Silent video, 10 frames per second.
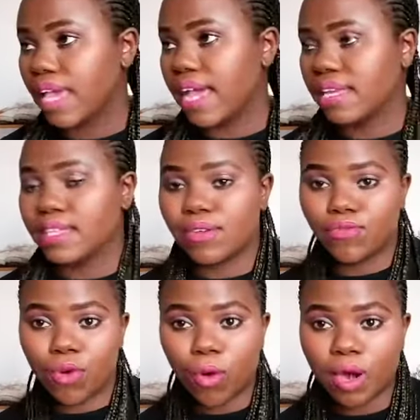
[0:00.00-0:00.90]
and they
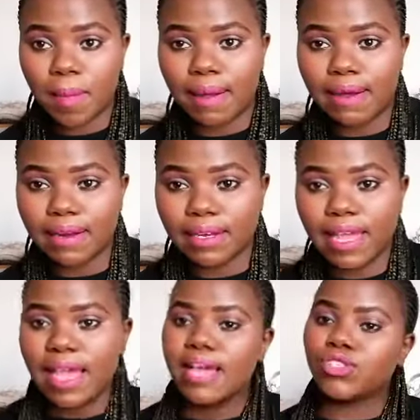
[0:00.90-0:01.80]
forgot about it
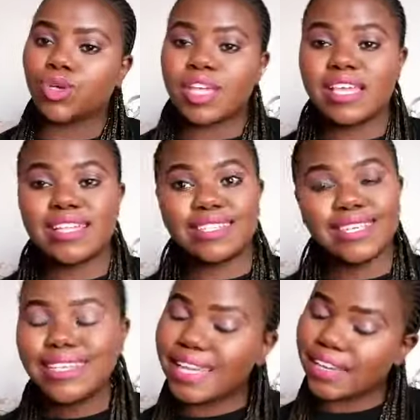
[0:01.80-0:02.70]
so he
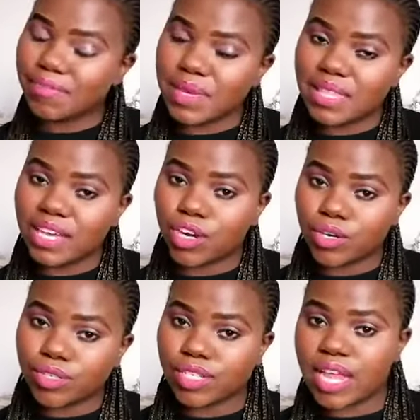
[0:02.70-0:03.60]
did give me the
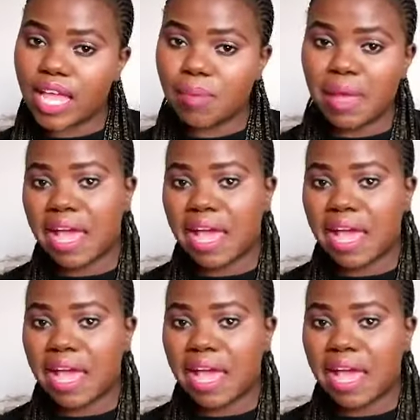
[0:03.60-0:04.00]
girl's name